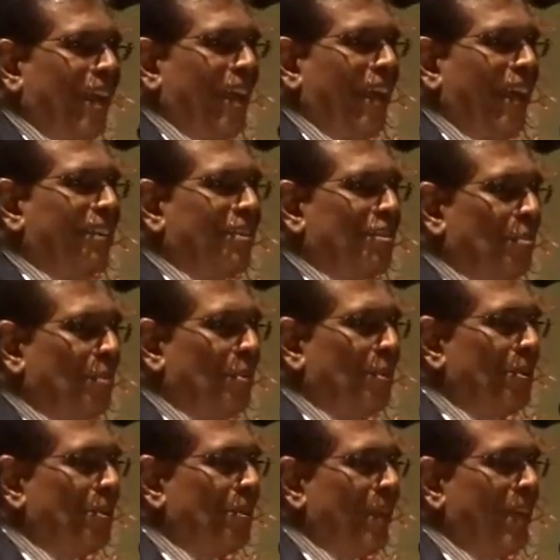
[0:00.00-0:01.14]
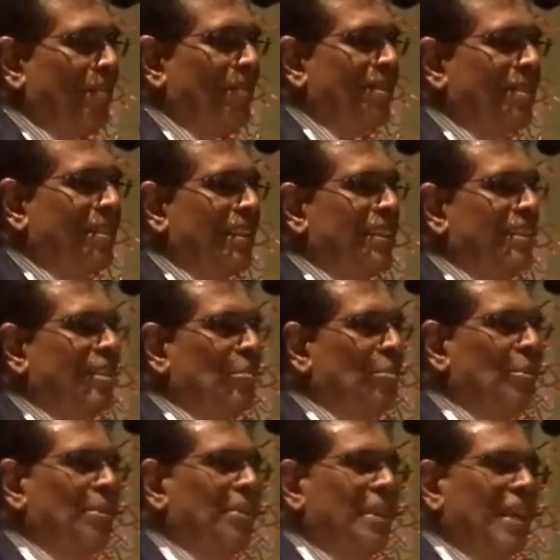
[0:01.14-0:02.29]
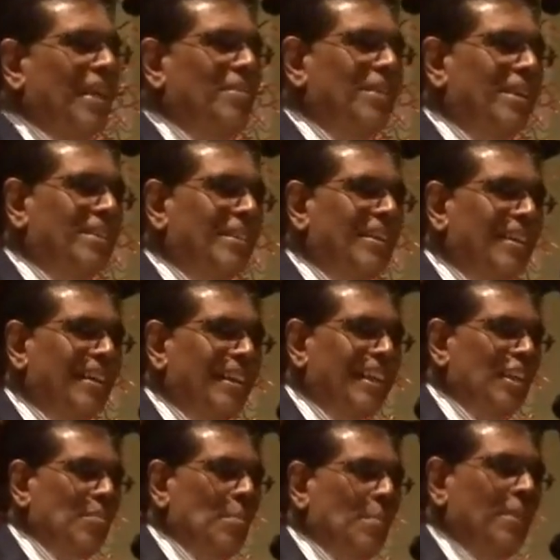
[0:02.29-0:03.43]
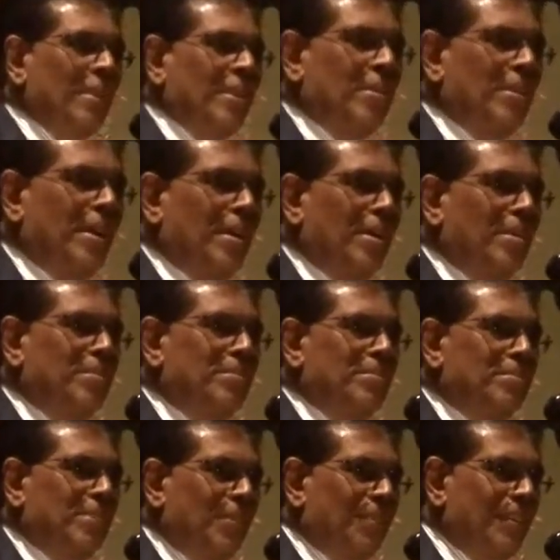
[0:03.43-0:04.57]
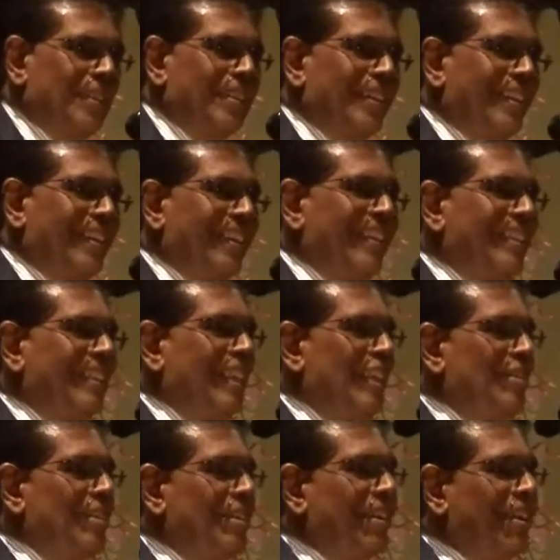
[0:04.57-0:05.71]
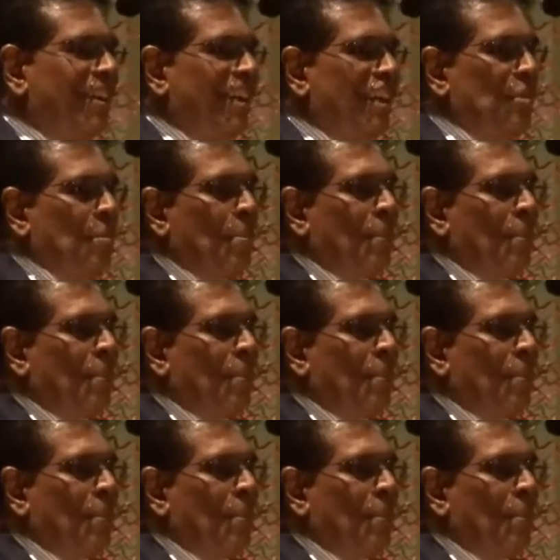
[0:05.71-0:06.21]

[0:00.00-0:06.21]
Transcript: And the support you gave us and the support you gave the engineering profession and the engineering